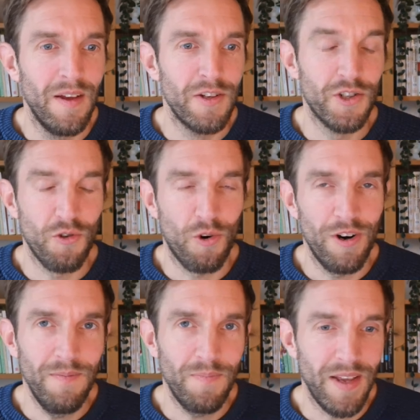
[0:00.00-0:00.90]

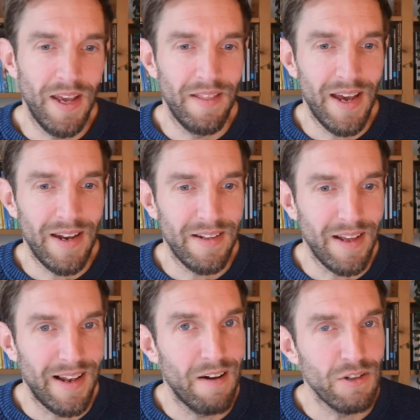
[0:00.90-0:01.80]
story in that it
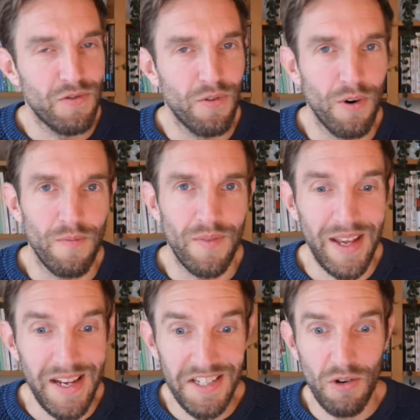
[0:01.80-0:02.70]
allows for
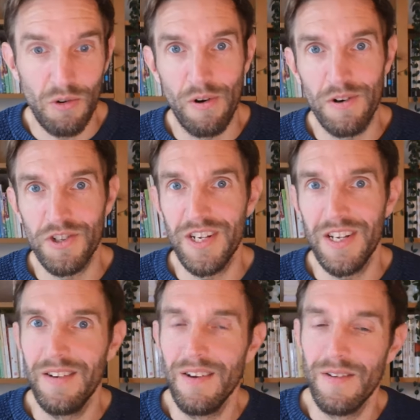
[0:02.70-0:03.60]
easy
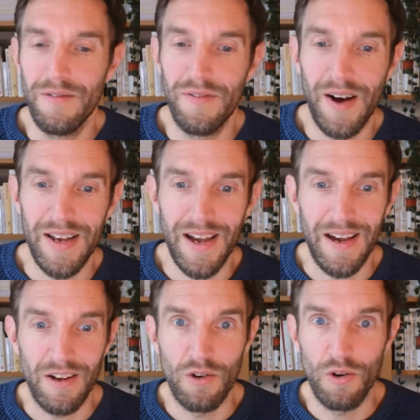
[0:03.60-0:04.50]
concurrency
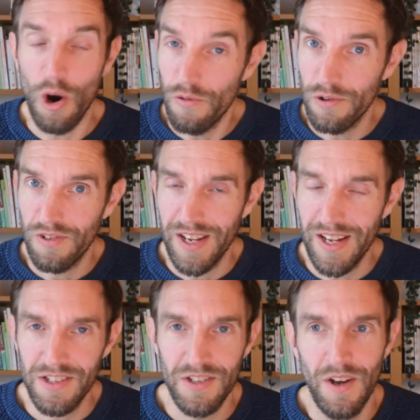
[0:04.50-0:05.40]
via
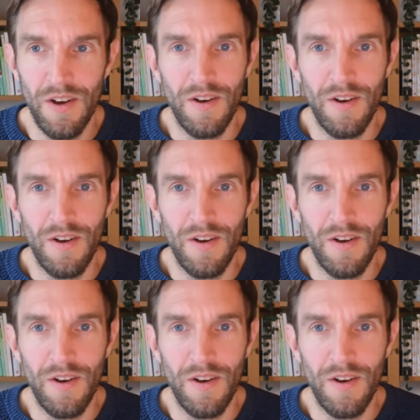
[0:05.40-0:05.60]
coroutines.